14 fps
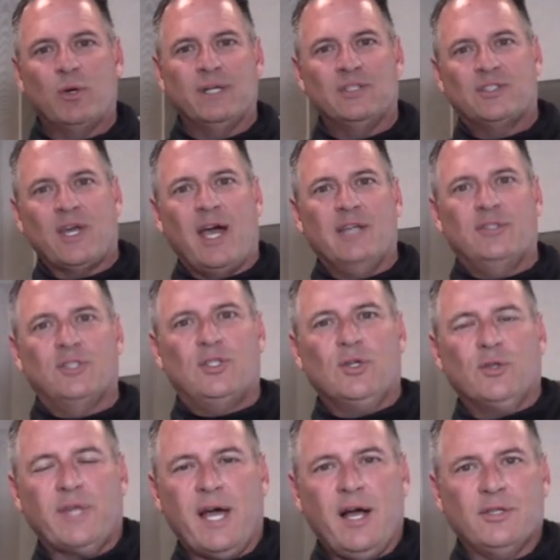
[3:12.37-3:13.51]
we're inside the
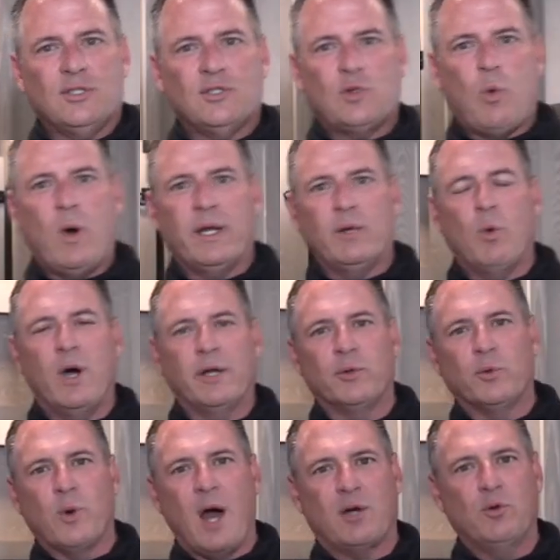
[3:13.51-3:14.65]

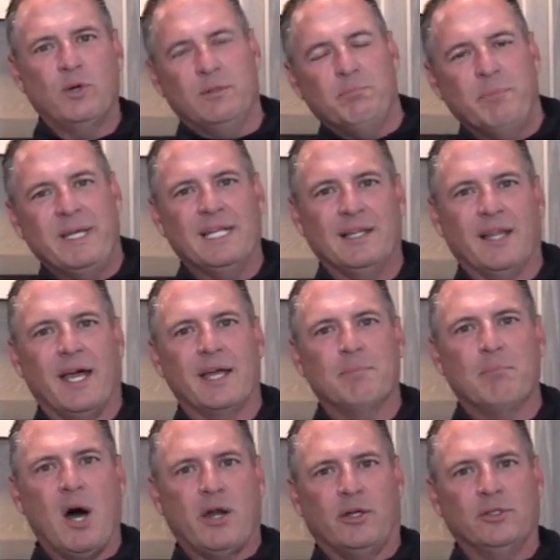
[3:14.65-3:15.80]
2021 Rockwood Mini Lite
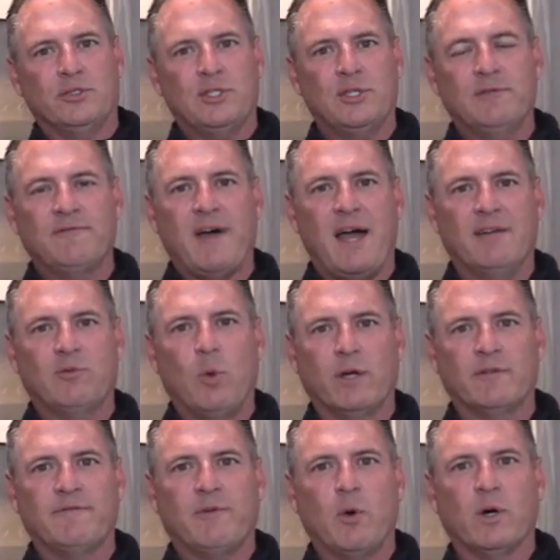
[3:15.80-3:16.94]
Model
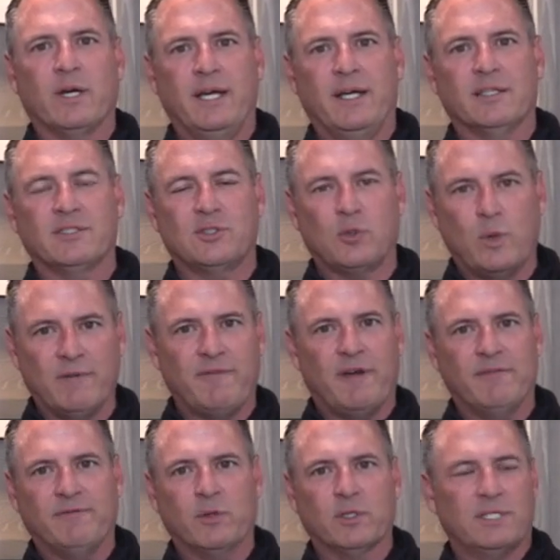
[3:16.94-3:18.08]
2514S,
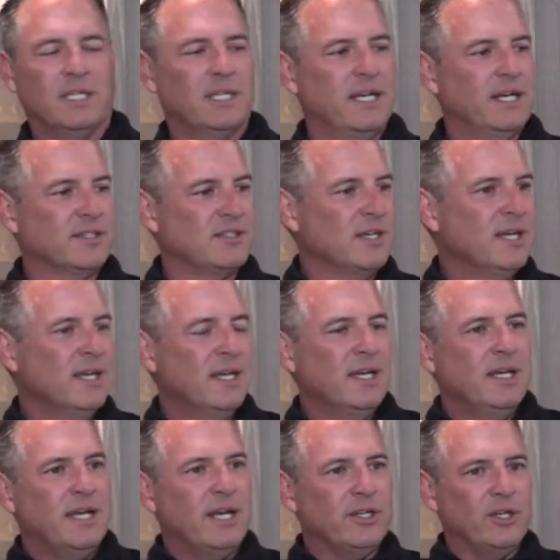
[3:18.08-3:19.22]

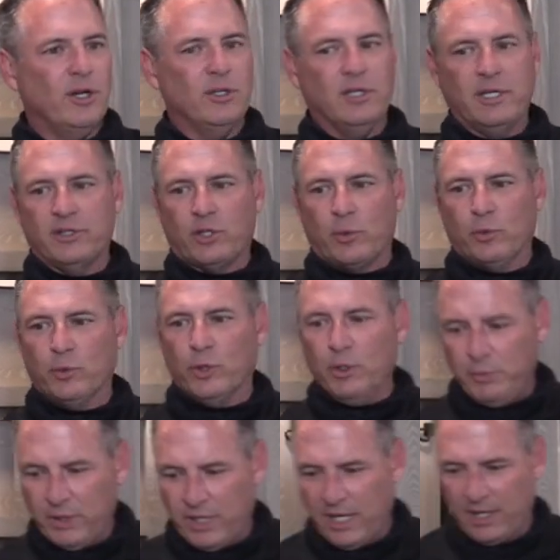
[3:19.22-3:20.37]
2514S. And you know, look at the
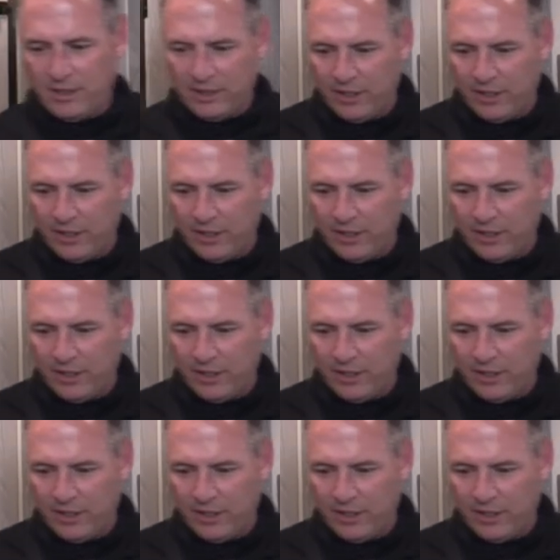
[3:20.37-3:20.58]
room you get in